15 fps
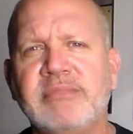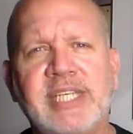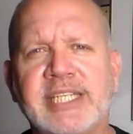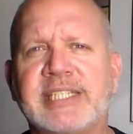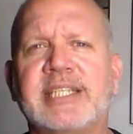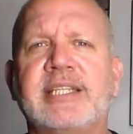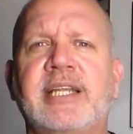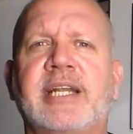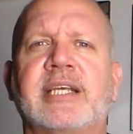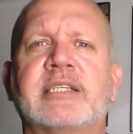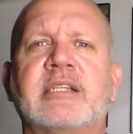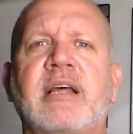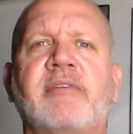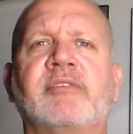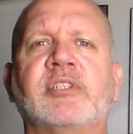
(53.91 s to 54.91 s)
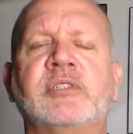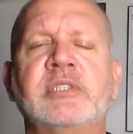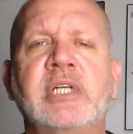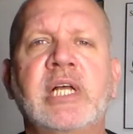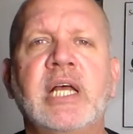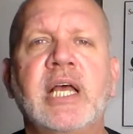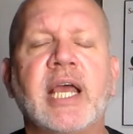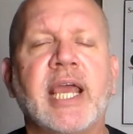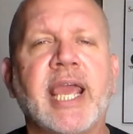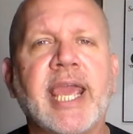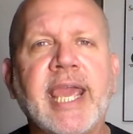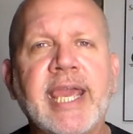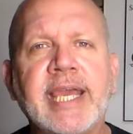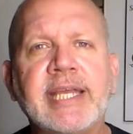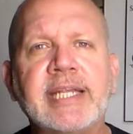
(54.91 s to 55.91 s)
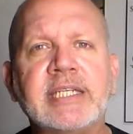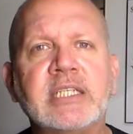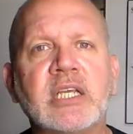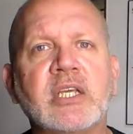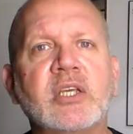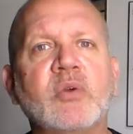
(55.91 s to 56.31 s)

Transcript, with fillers: get to the next level and